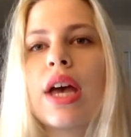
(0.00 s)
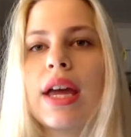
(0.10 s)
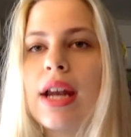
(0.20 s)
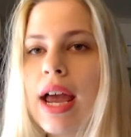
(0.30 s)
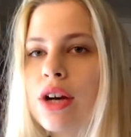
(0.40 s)

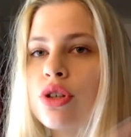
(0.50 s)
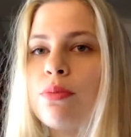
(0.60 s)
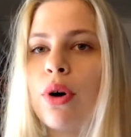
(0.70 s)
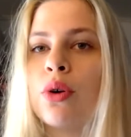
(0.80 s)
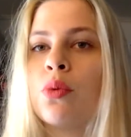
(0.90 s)
and I actually
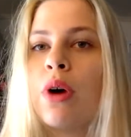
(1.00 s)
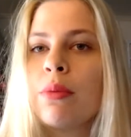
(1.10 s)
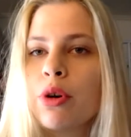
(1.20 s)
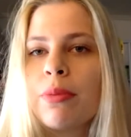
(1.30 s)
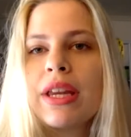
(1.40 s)
bought 1
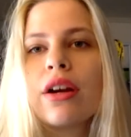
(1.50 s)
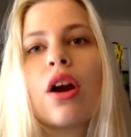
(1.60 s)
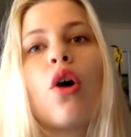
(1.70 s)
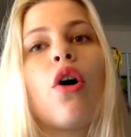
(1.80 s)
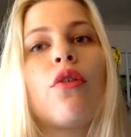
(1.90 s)
more meter
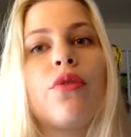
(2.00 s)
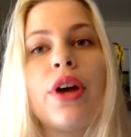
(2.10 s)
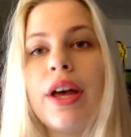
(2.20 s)
of